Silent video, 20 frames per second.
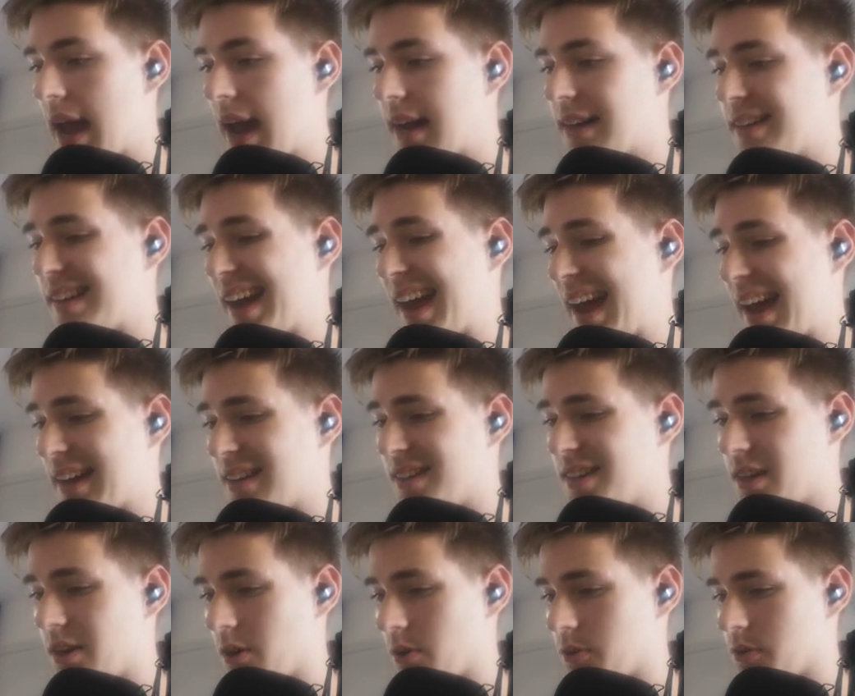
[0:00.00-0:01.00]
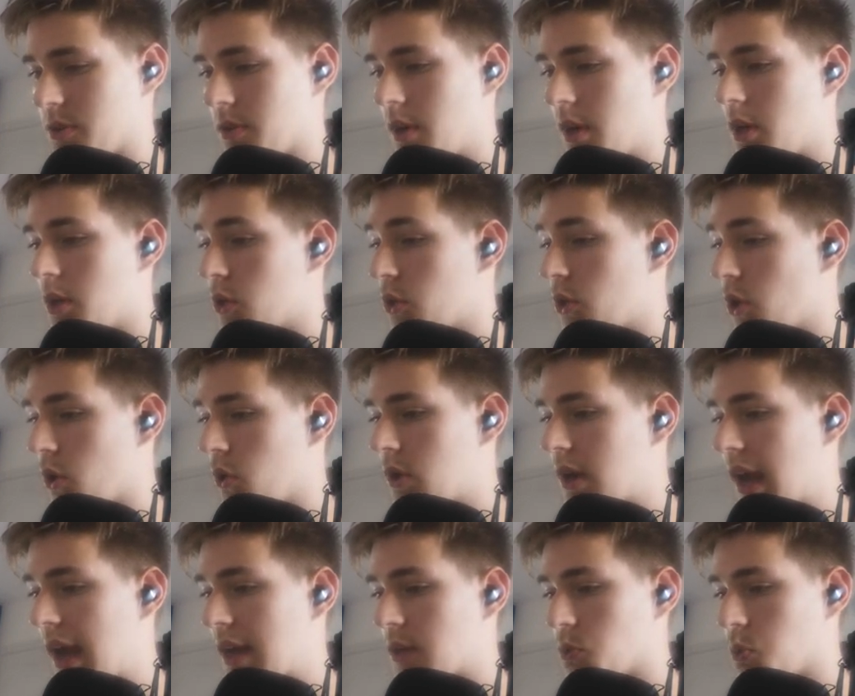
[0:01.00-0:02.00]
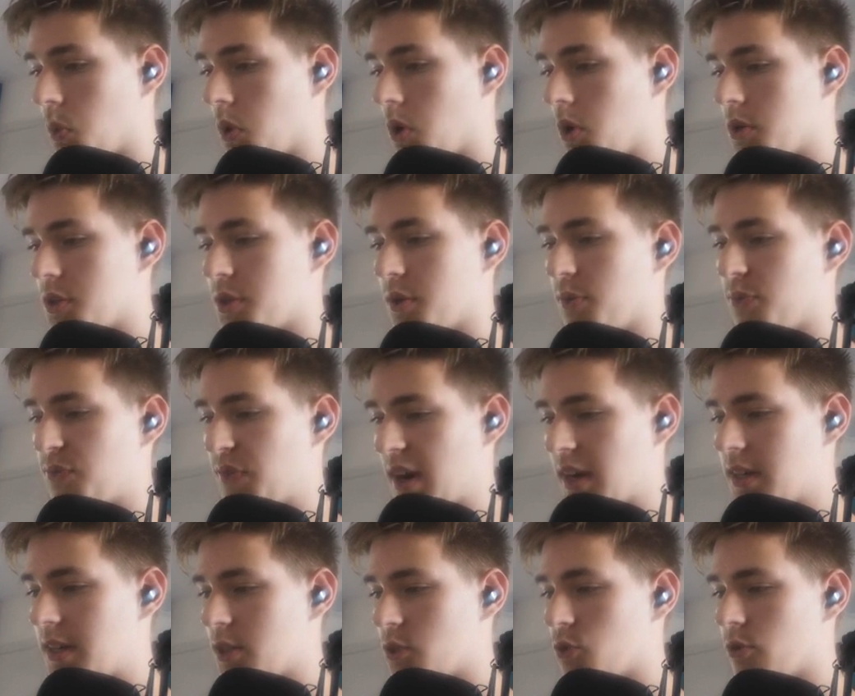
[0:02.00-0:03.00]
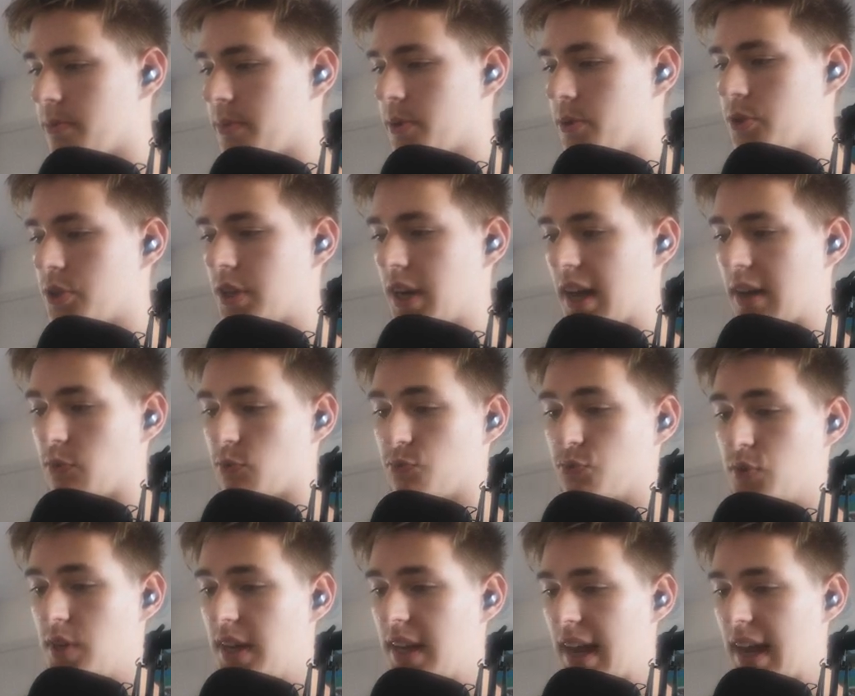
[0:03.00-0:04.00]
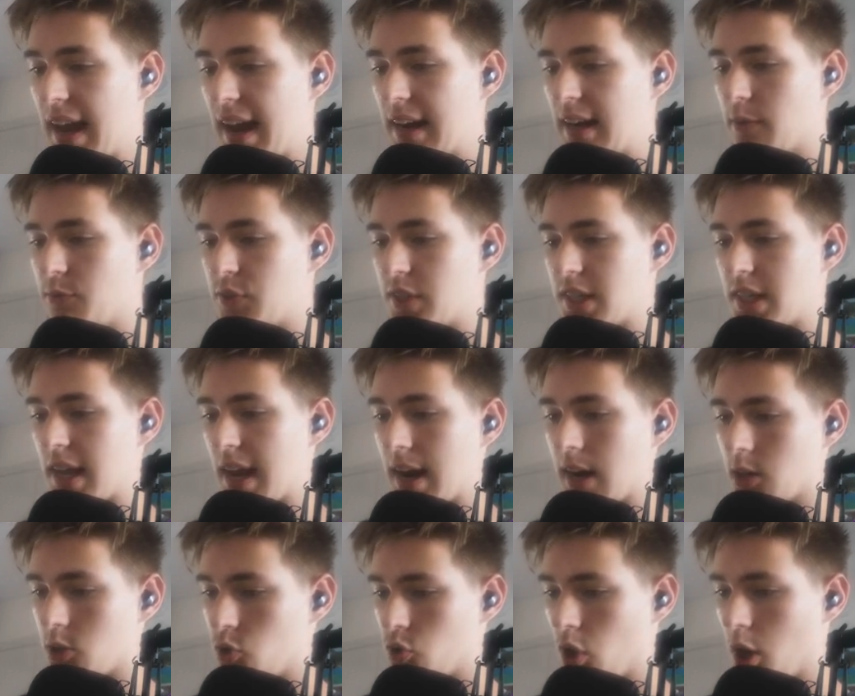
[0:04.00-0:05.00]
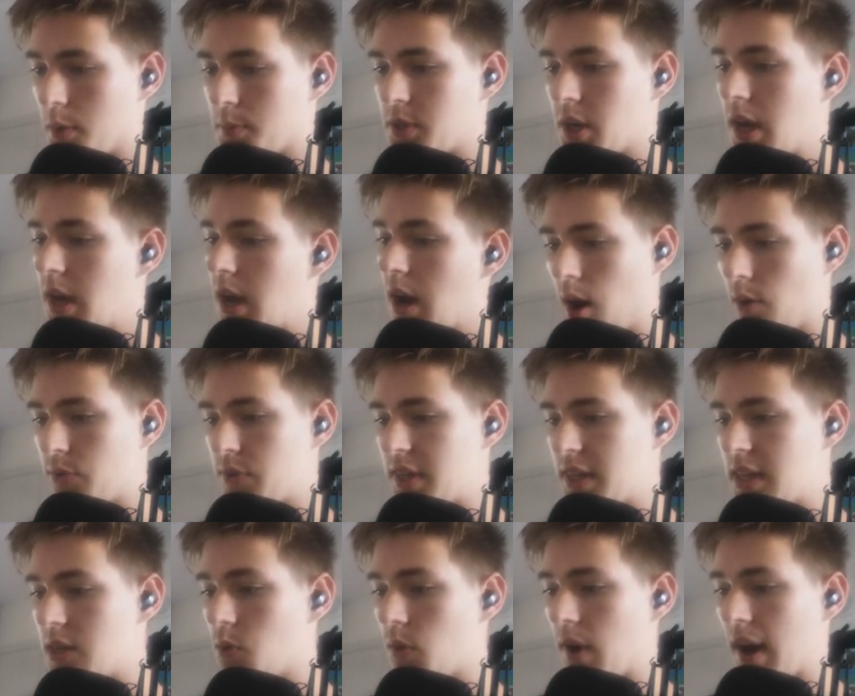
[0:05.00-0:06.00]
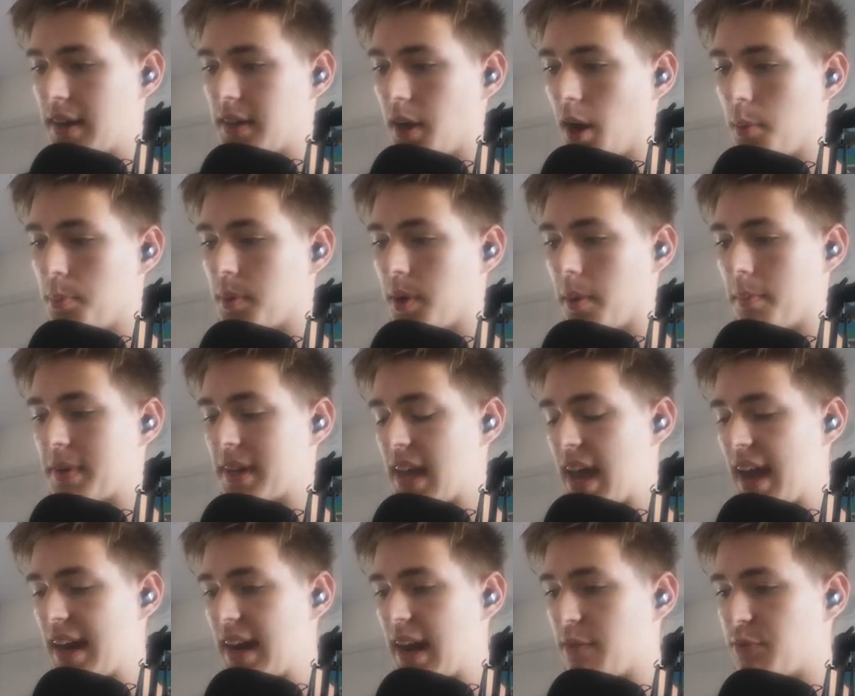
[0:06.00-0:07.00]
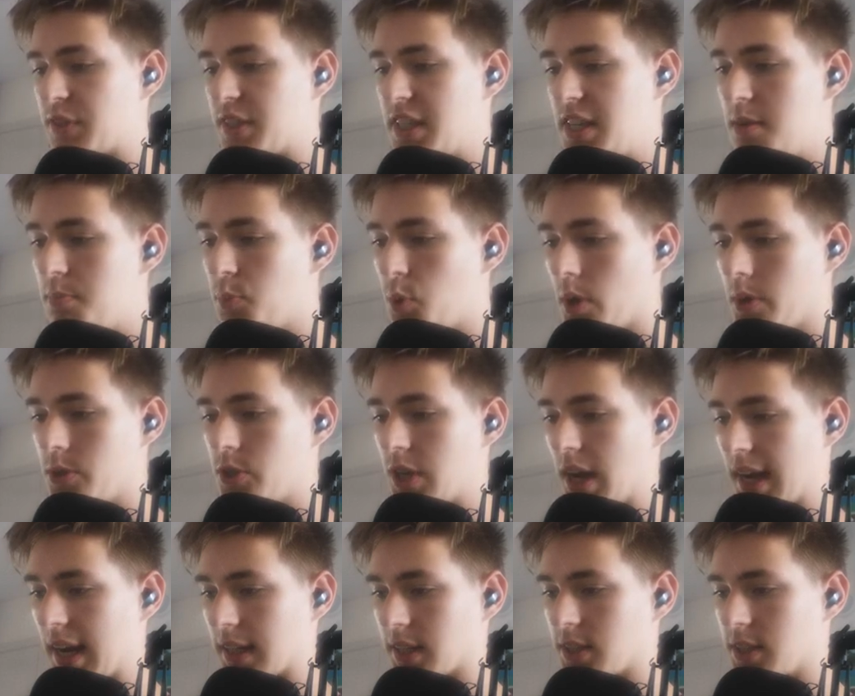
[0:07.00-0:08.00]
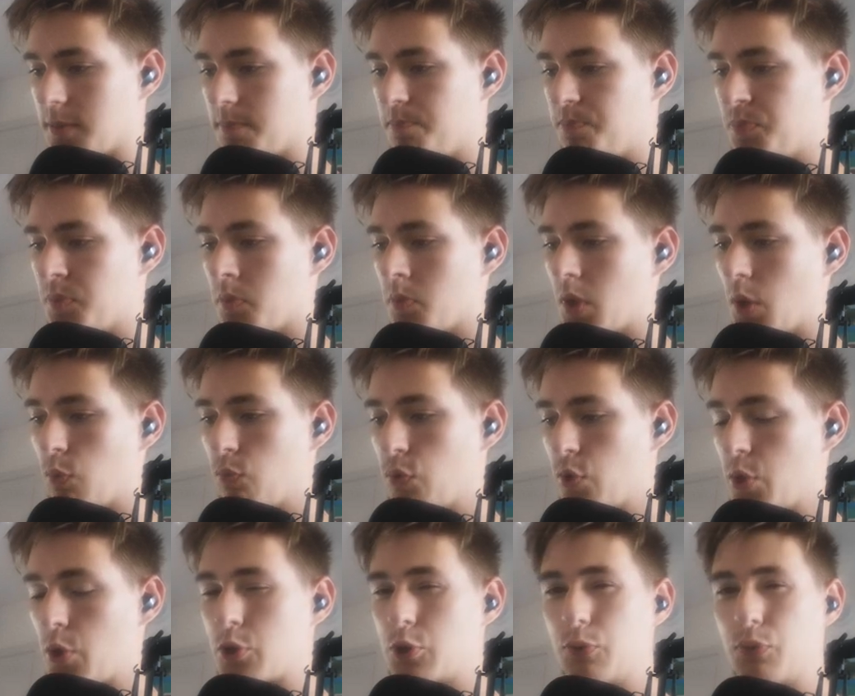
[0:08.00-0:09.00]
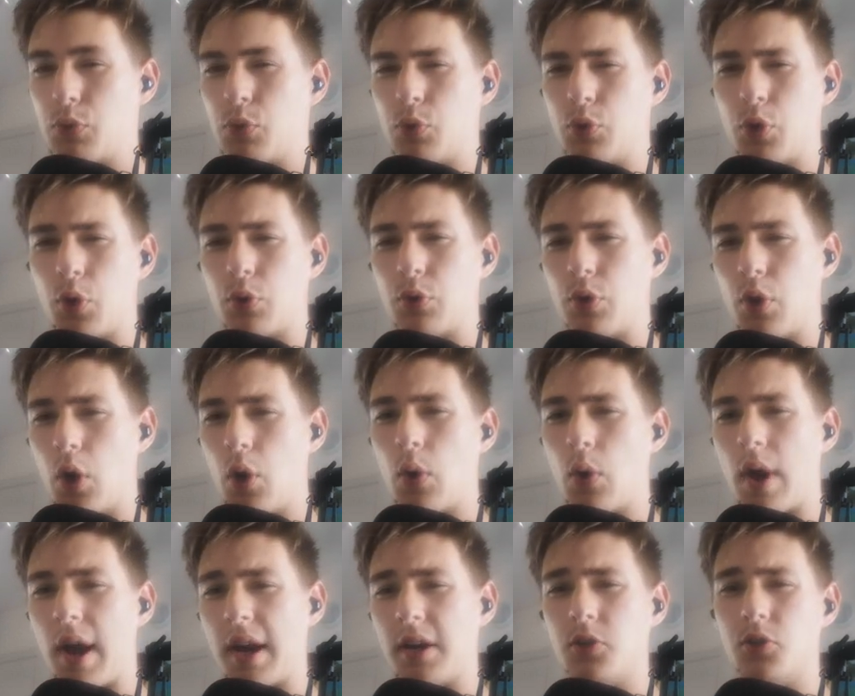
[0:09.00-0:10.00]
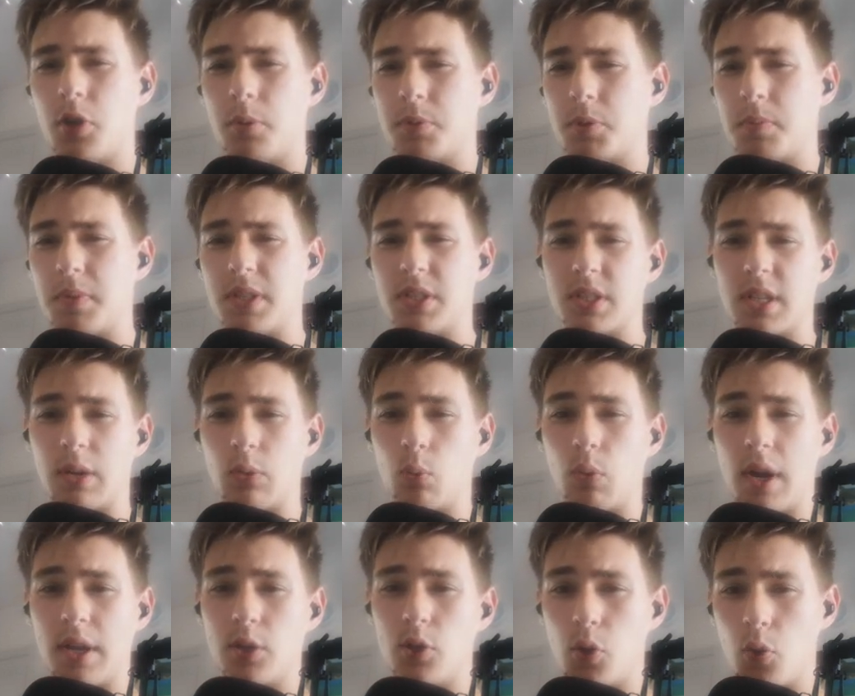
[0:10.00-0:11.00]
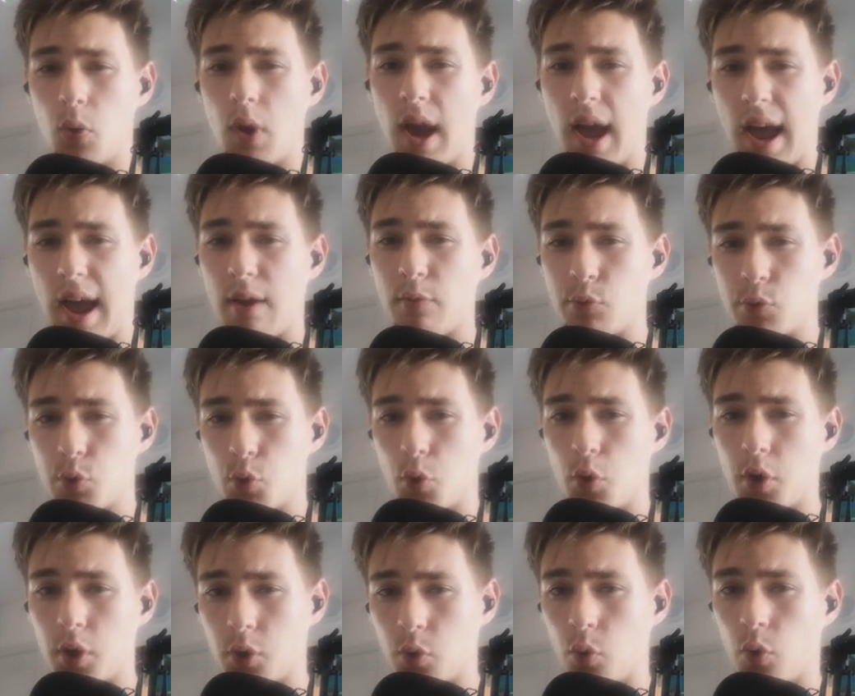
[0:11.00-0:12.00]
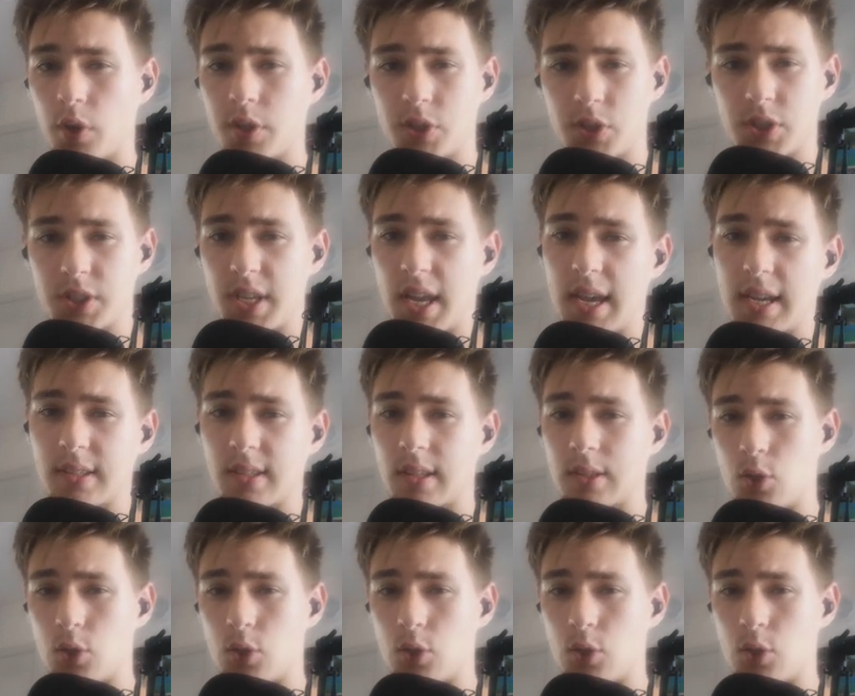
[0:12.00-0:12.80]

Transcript: and NDOs, no gas wars, fair distribution, and free NFT airdrops of new and upcoming NFT projects. For those of you who don't know, airdrops means that when you have your coin staked